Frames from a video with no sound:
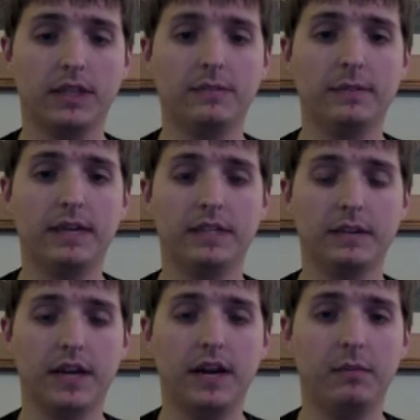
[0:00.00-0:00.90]
is based on
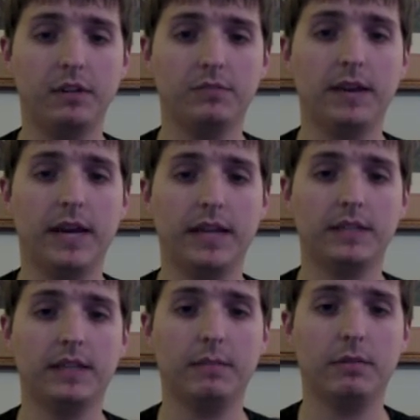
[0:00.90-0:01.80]
how much mass
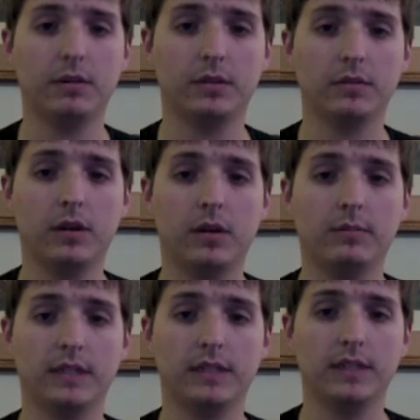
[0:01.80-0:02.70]
that person or
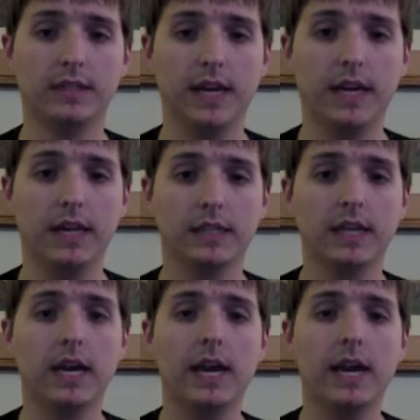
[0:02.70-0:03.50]
object contains